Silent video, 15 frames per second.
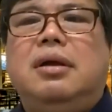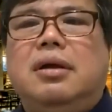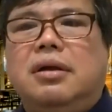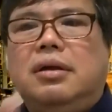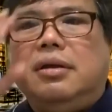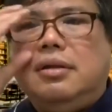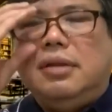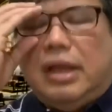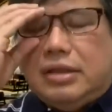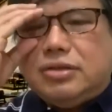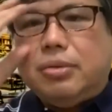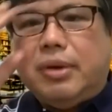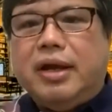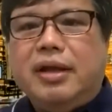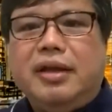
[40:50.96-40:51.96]
That's
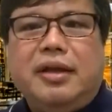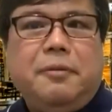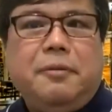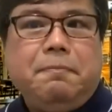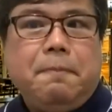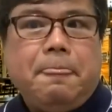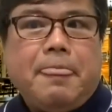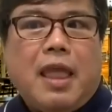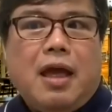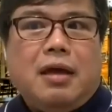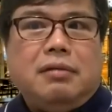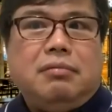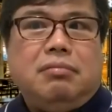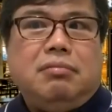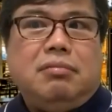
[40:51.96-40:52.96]
why
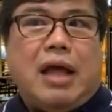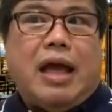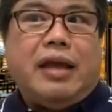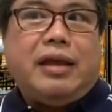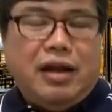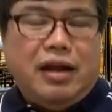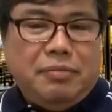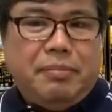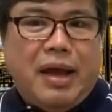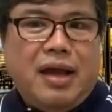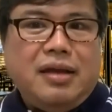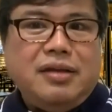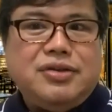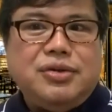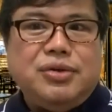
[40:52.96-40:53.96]
I can
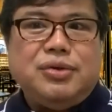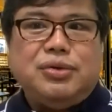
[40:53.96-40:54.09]
advise you